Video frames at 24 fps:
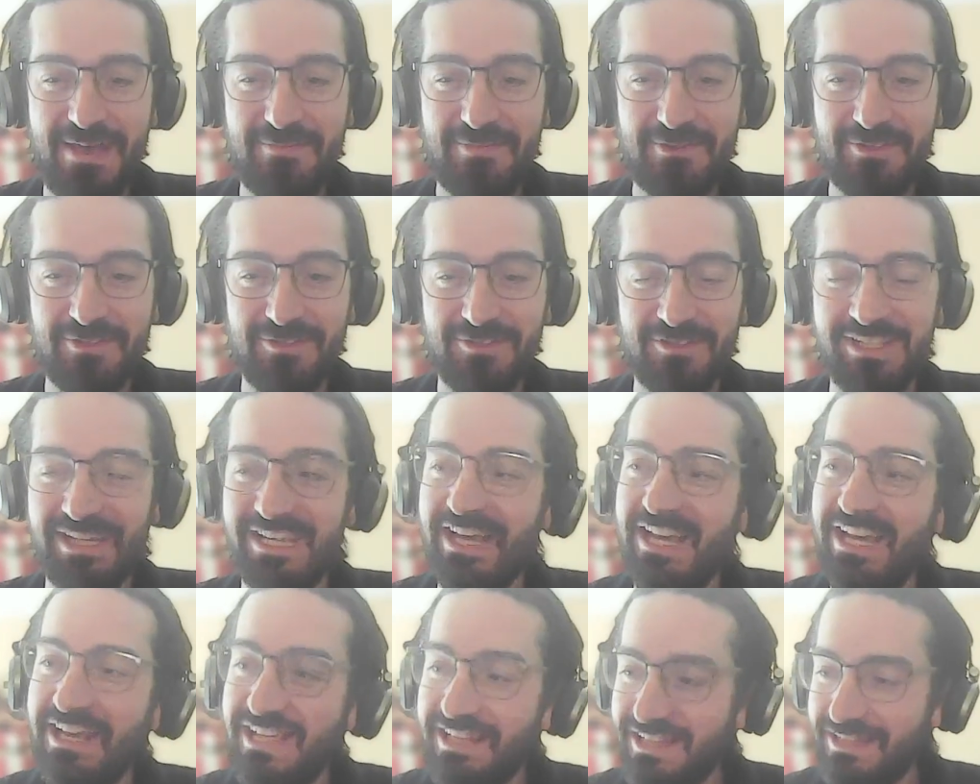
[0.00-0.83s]
absolutely.
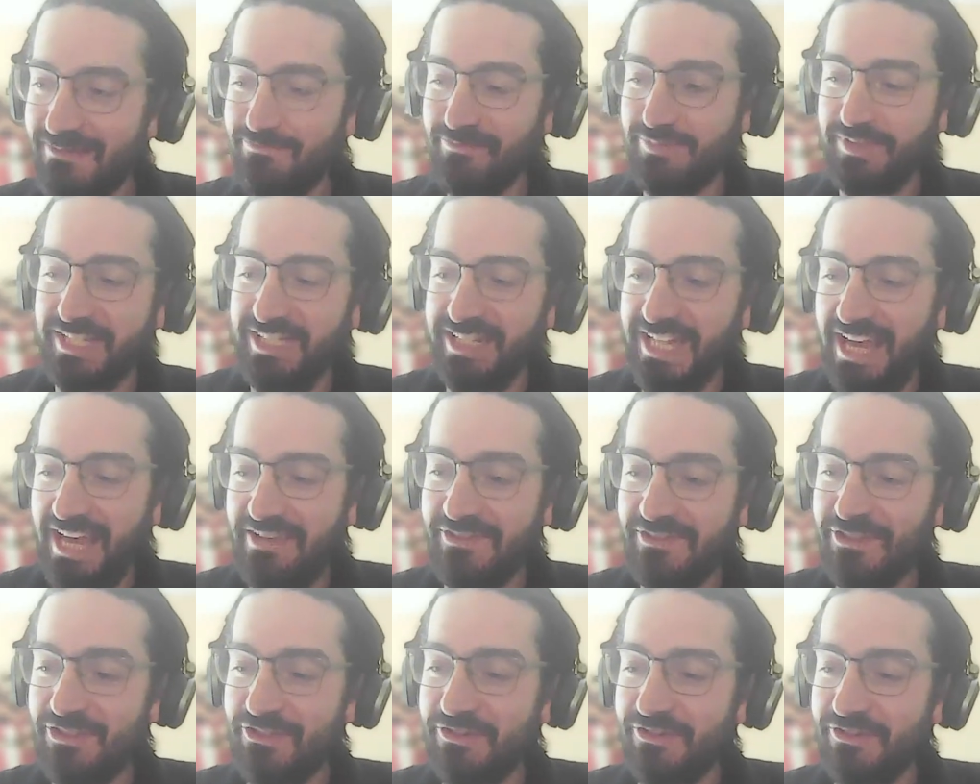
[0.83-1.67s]
Can I
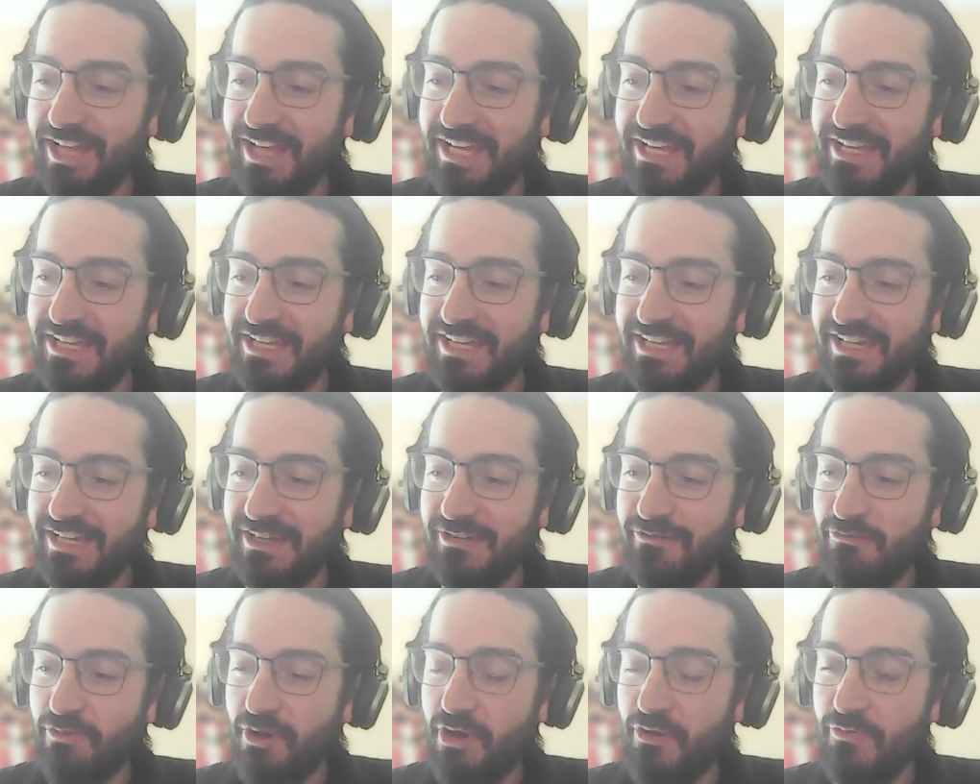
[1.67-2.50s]
ask you, like,
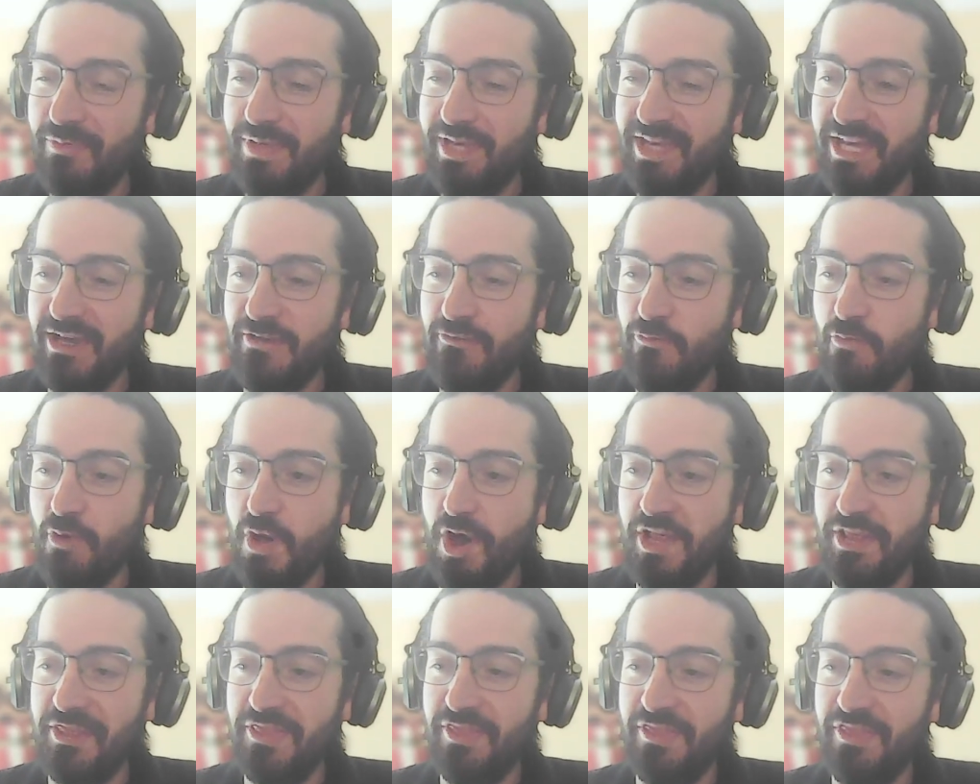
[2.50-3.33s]
what would be
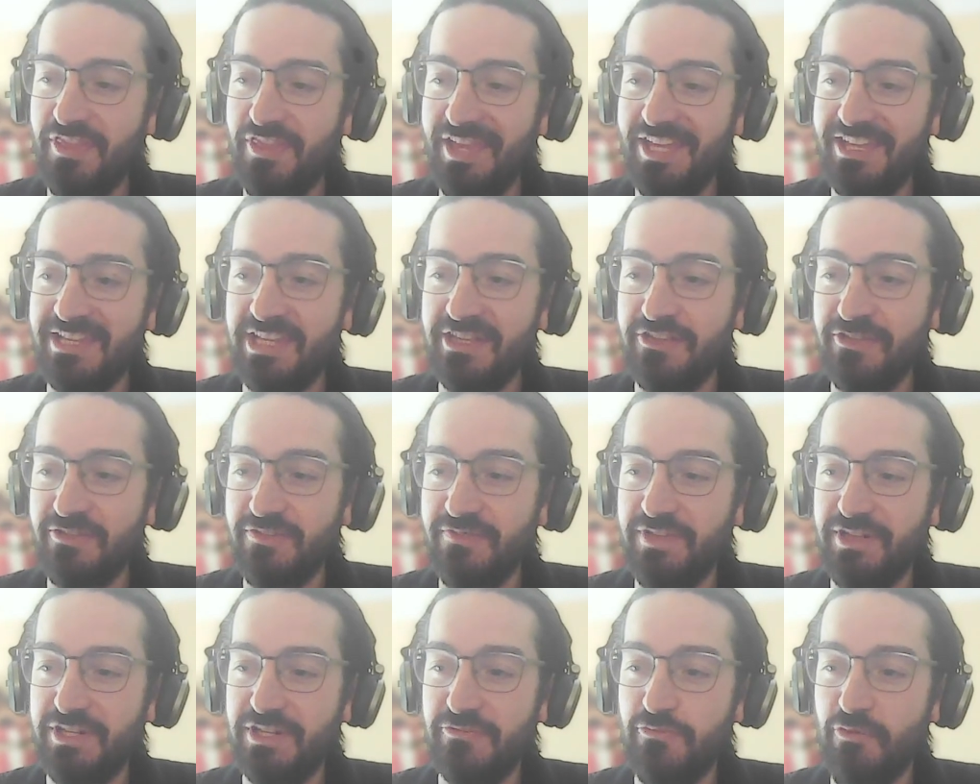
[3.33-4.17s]
one thing that you
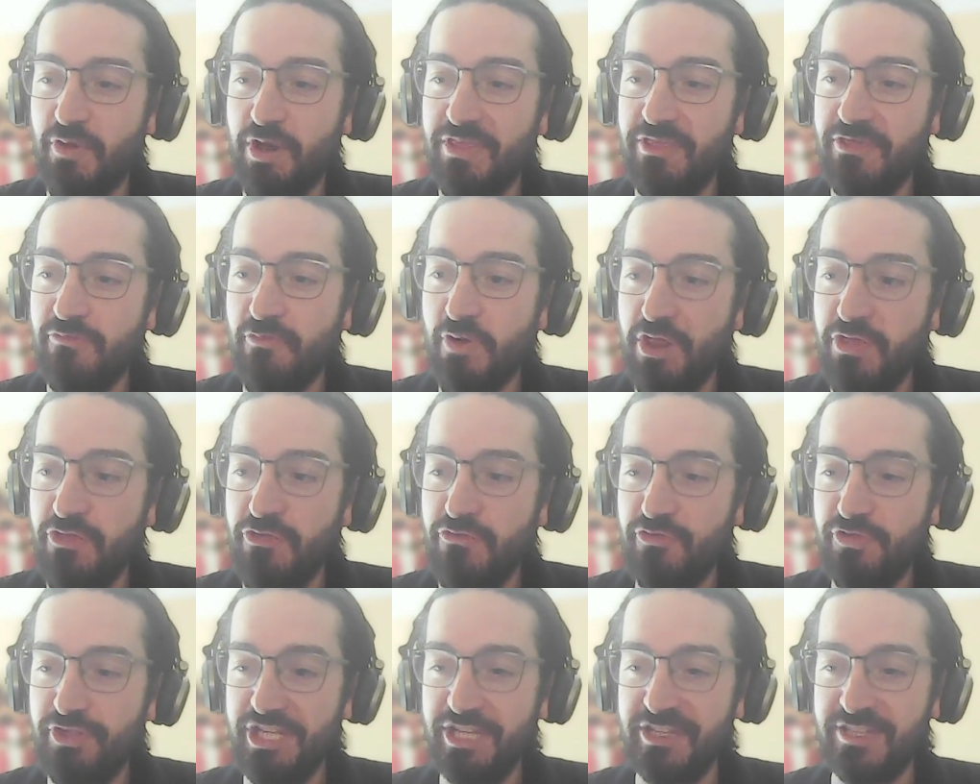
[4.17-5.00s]
learn, one
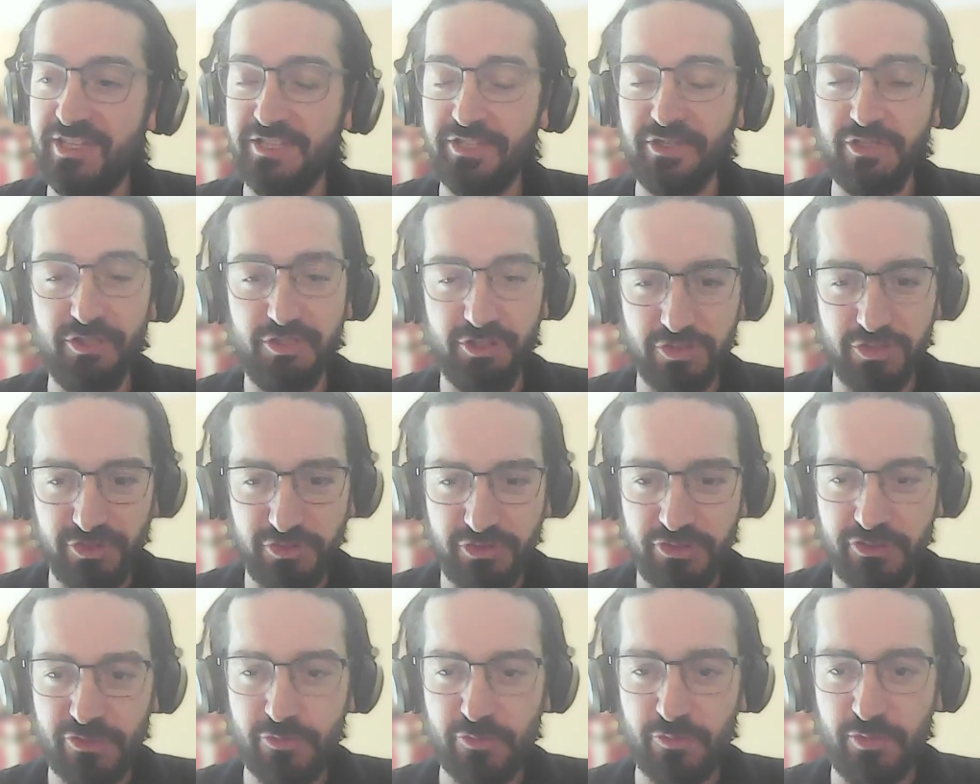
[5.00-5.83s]
trick that you
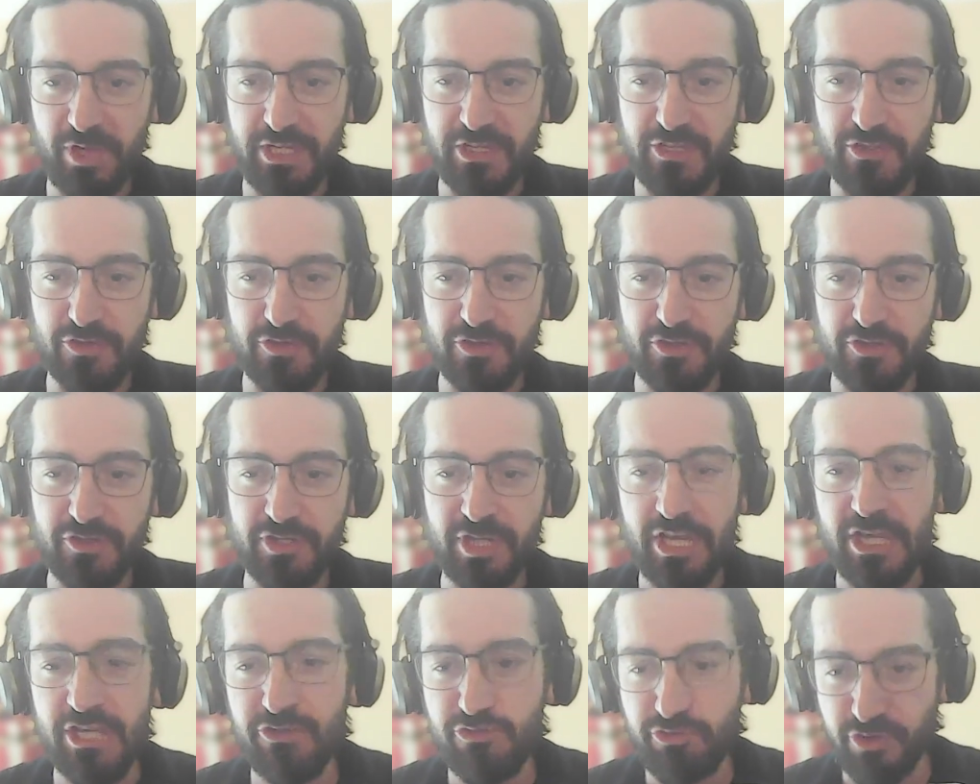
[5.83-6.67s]
use when you're
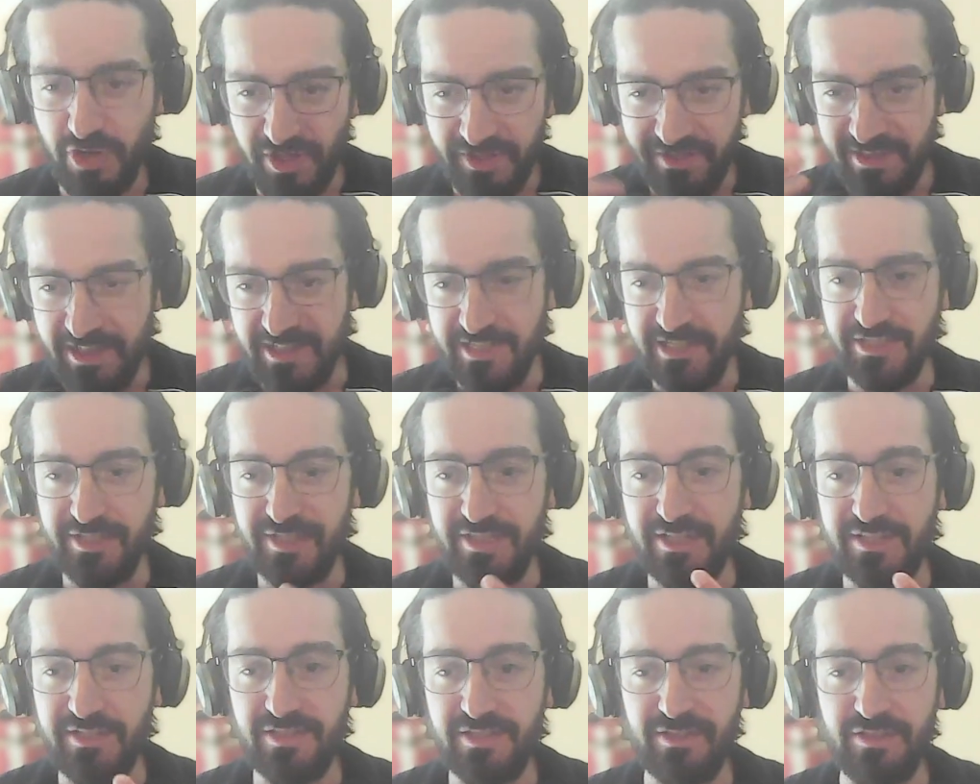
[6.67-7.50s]
translating
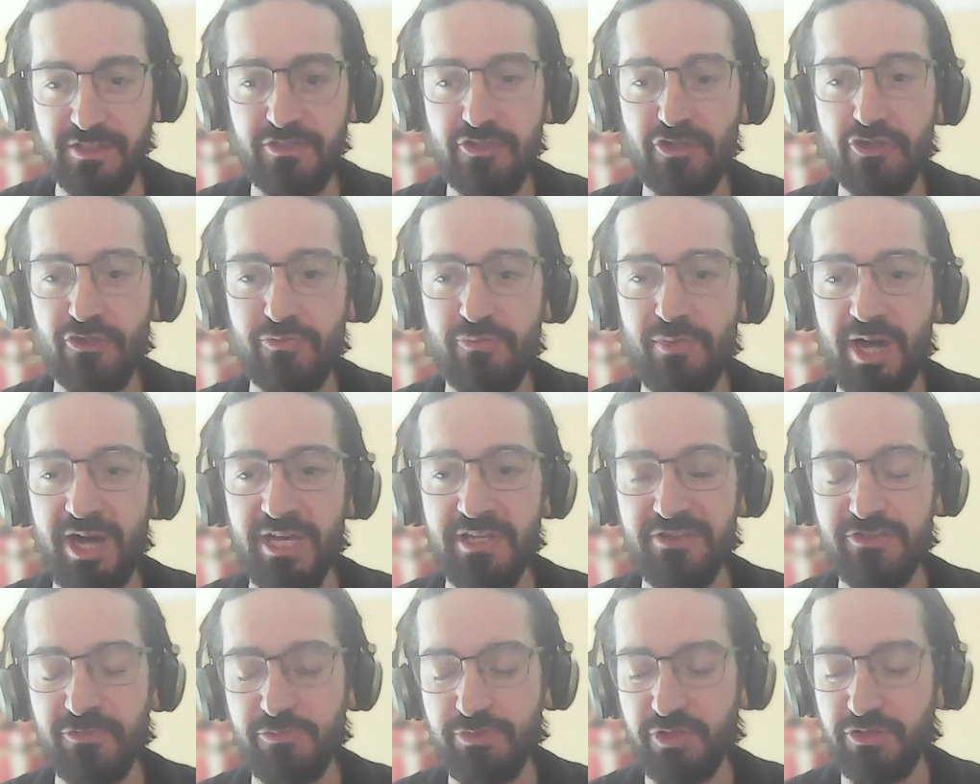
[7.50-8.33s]
this into your
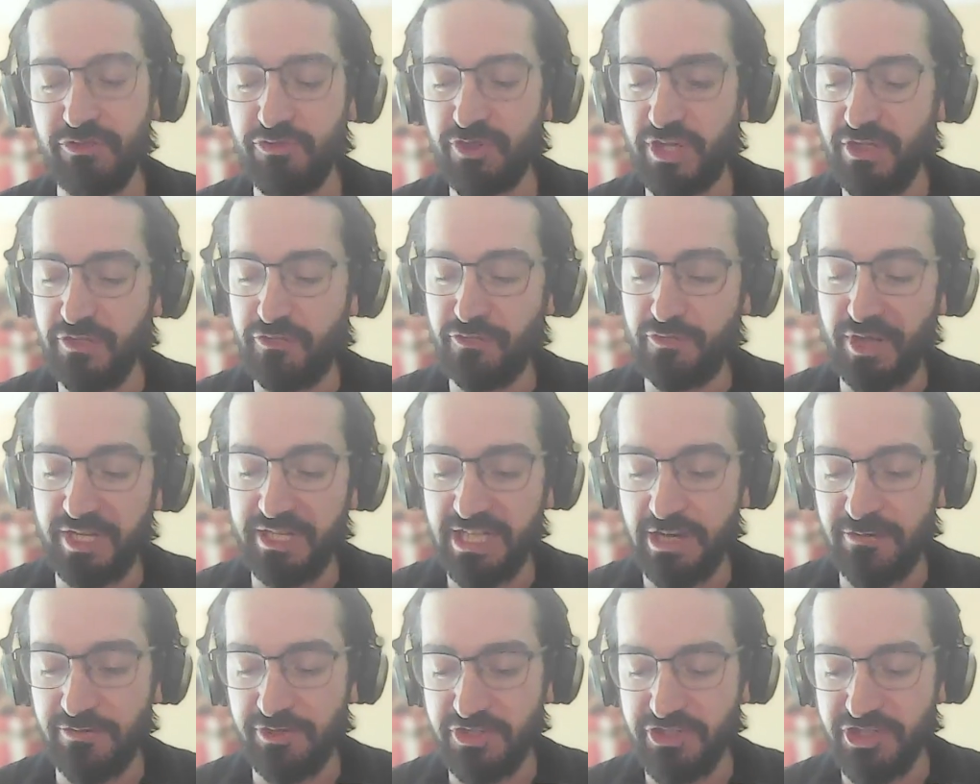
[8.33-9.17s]
minds, when you try and write
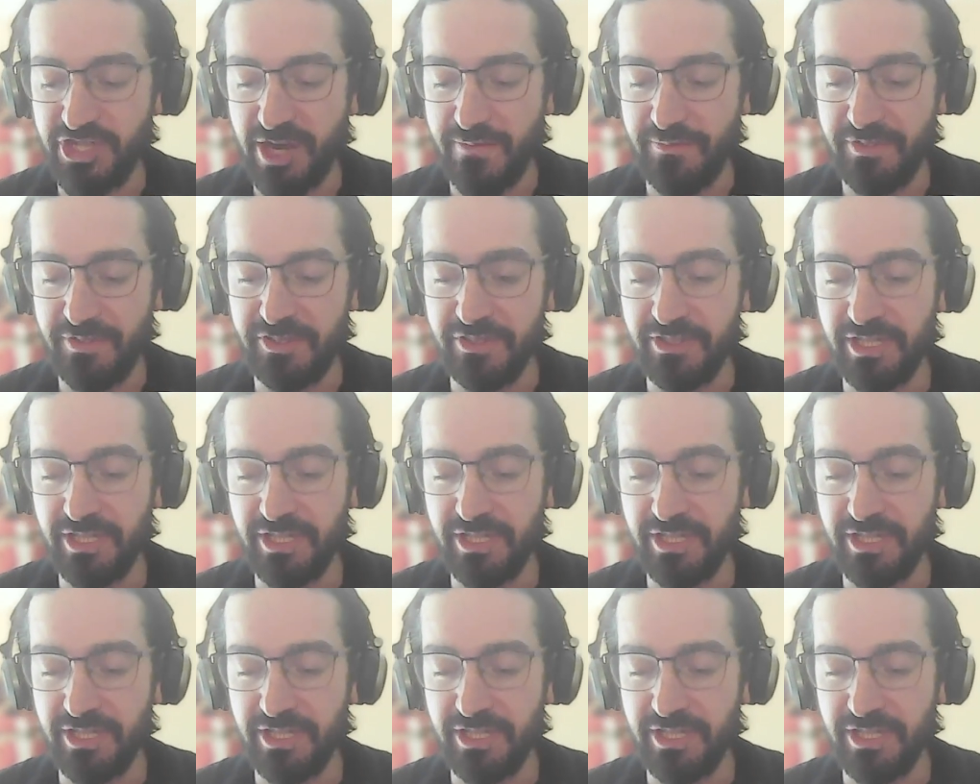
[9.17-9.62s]
down the chapter